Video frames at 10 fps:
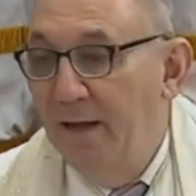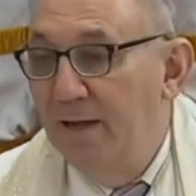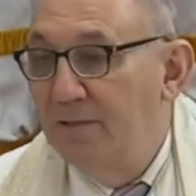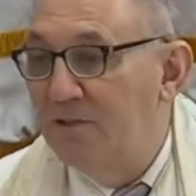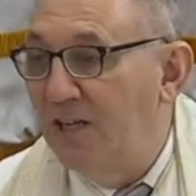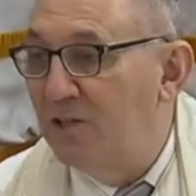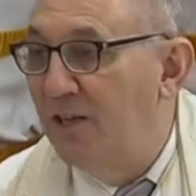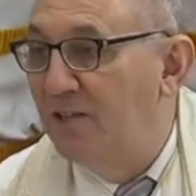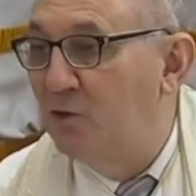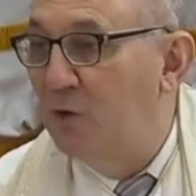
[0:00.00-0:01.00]
Such an
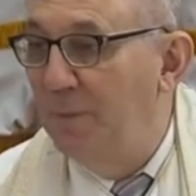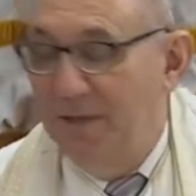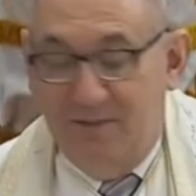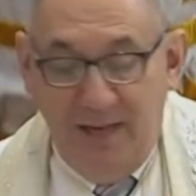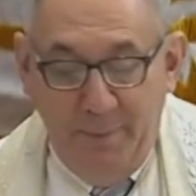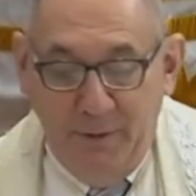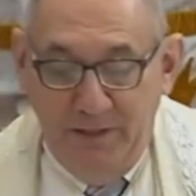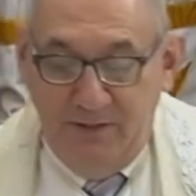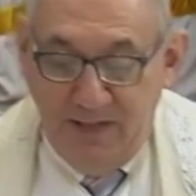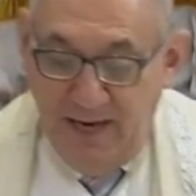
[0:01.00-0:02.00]
extreme example
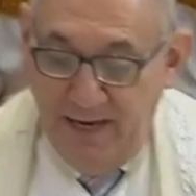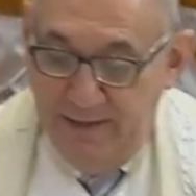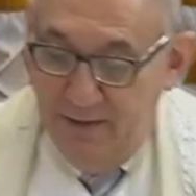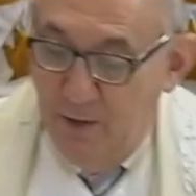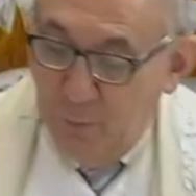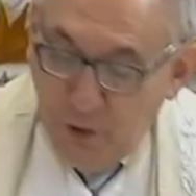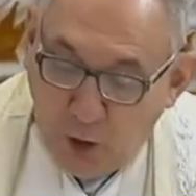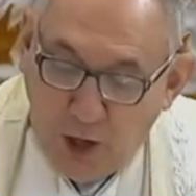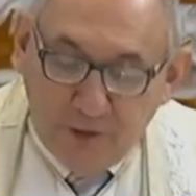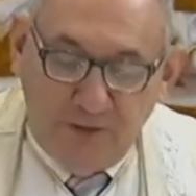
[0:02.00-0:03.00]
aside, we
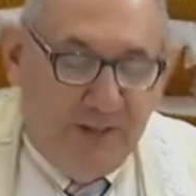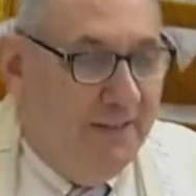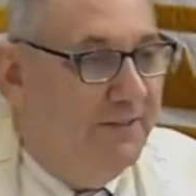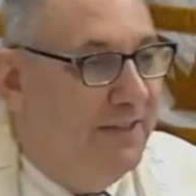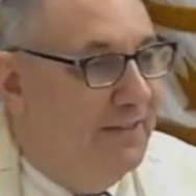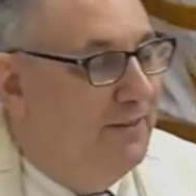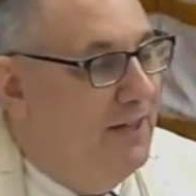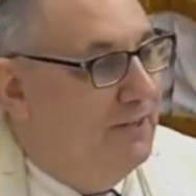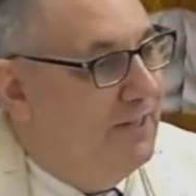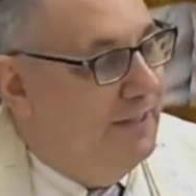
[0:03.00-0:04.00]
all sense that
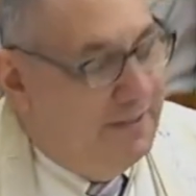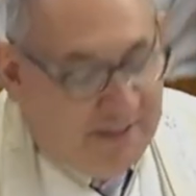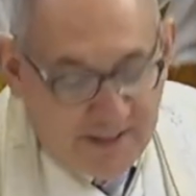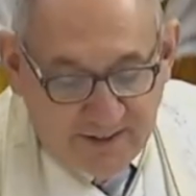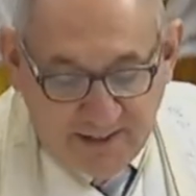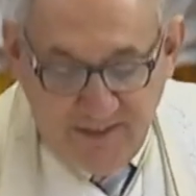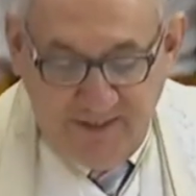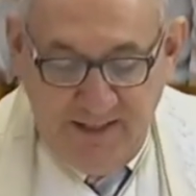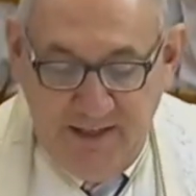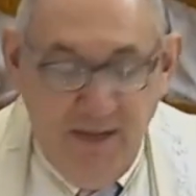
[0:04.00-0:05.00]
there's a
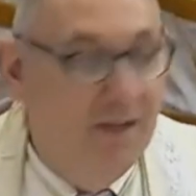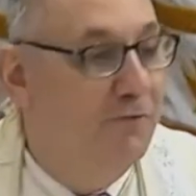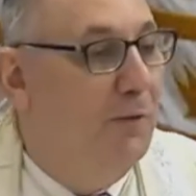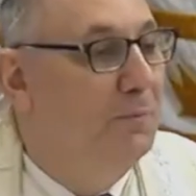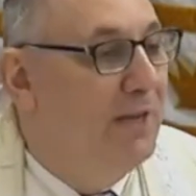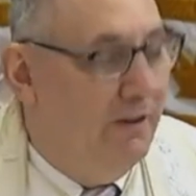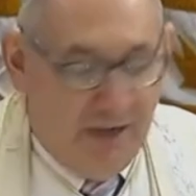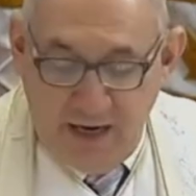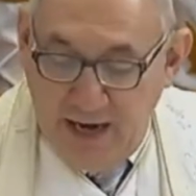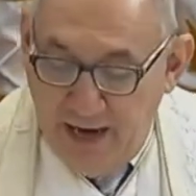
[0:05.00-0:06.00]
distancing from
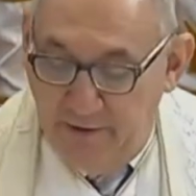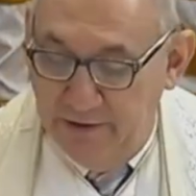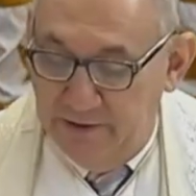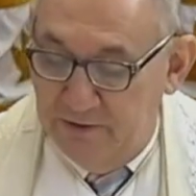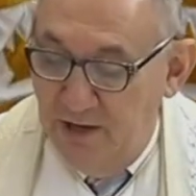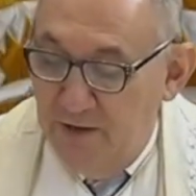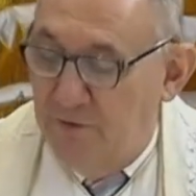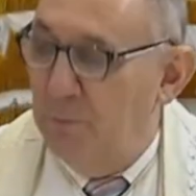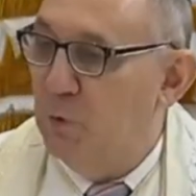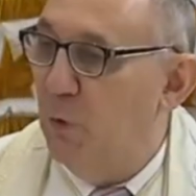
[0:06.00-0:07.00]
derech eretz,
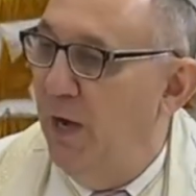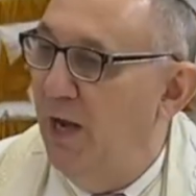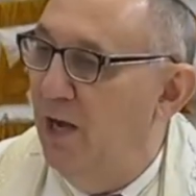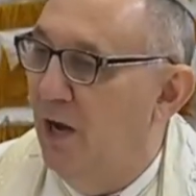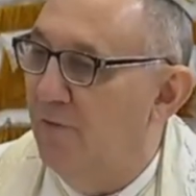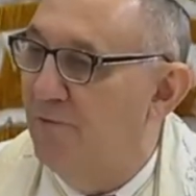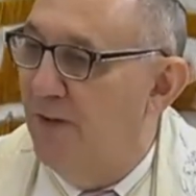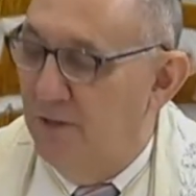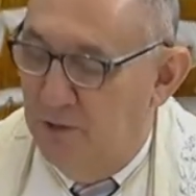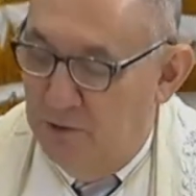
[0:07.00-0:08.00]
from treating our
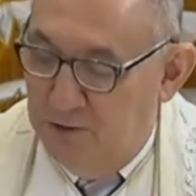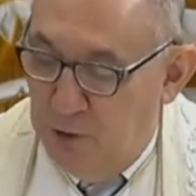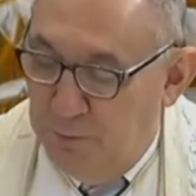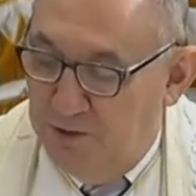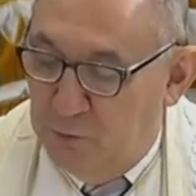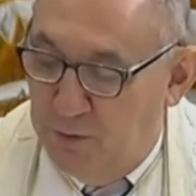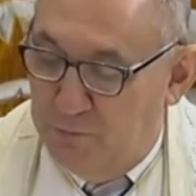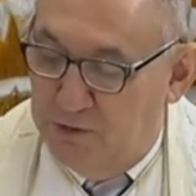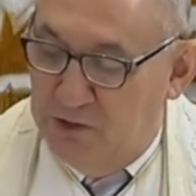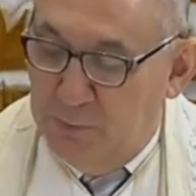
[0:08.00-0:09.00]
fellow humans with
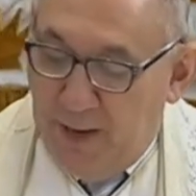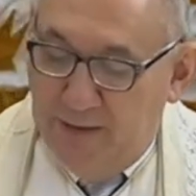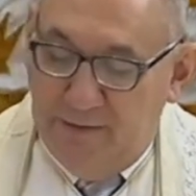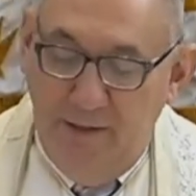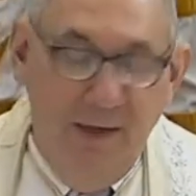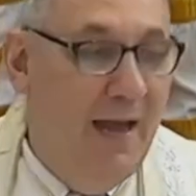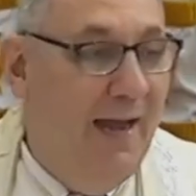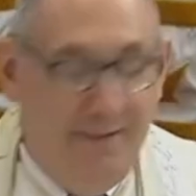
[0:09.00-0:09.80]
respect and